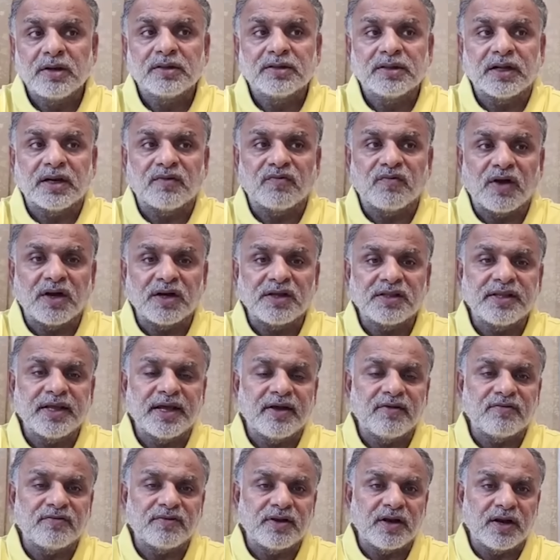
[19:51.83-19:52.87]
and what they
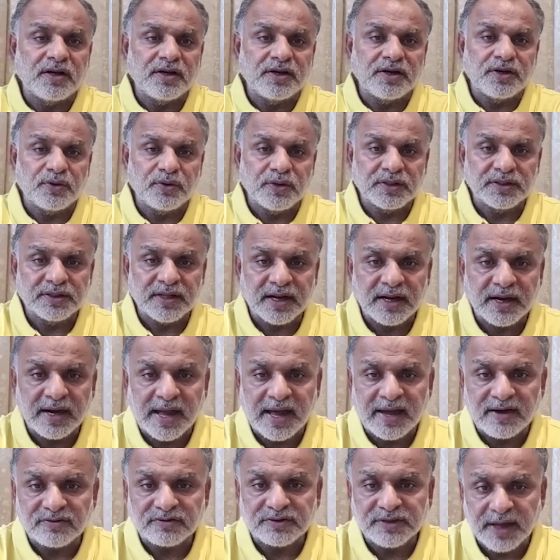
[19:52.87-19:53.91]
have done during their
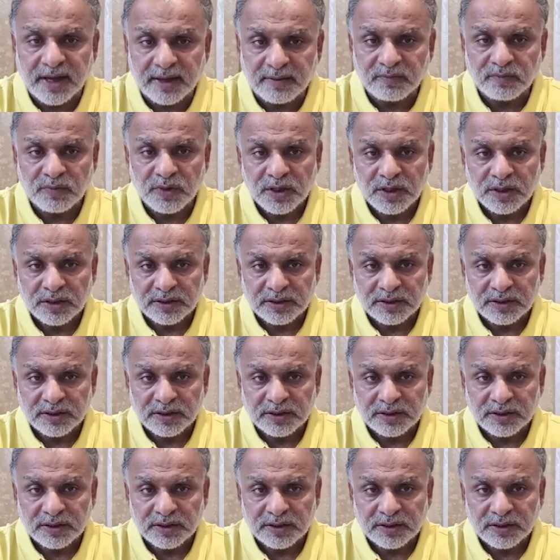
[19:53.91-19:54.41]
lifetime.